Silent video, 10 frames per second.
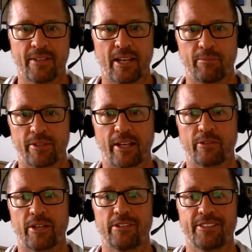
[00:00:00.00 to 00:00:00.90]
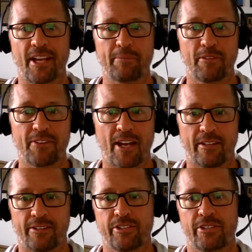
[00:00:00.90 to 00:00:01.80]
and bring a greater depth of
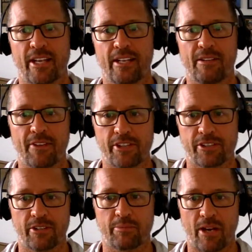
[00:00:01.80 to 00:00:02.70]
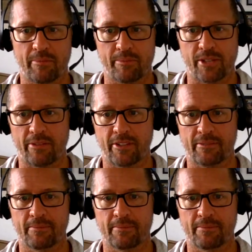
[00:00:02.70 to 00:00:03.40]
knowledge and innovation to problem solving,